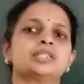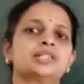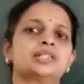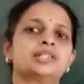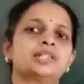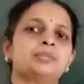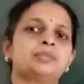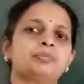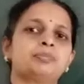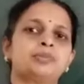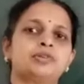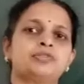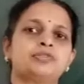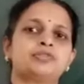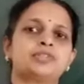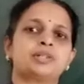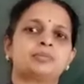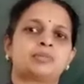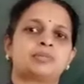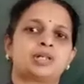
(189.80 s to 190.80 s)
the tip
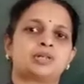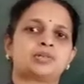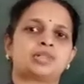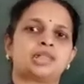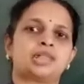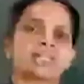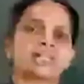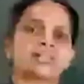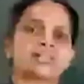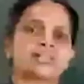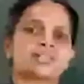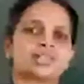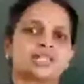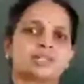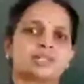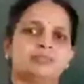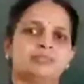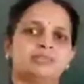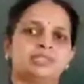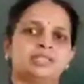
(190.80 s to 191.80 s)
of the mountain
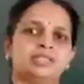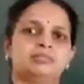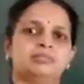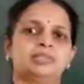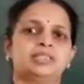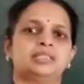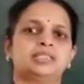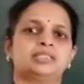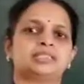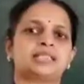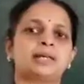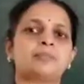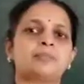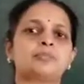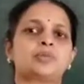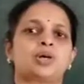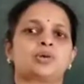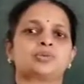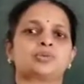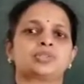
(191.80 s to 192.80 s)
shape will be,
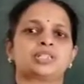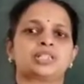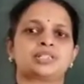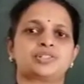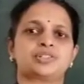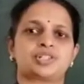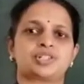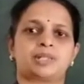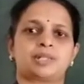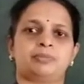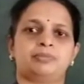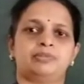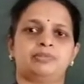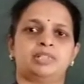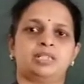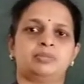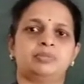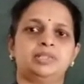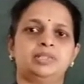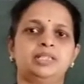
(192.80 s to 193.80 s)
some mountain shape
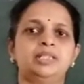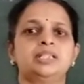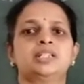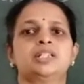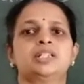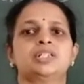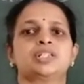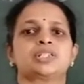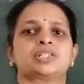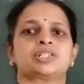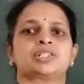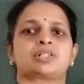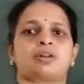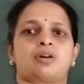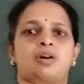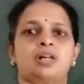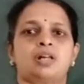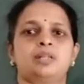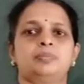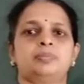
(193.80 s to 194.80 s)
will be
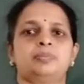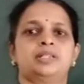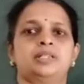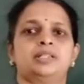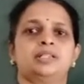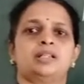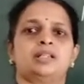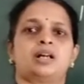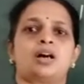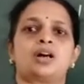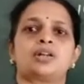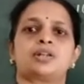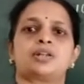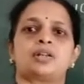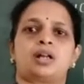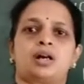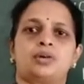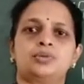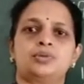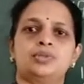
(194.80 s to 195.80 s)
sharp or
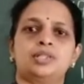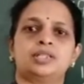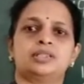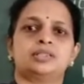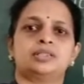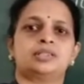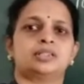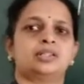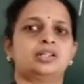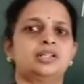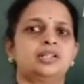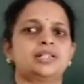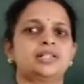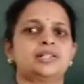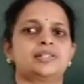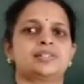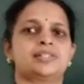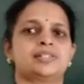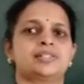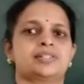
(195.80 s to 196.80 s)
round or
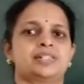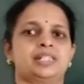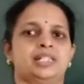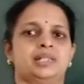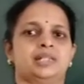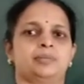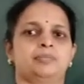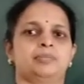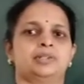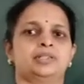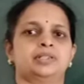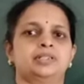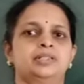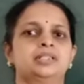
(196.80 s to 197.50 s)
steep.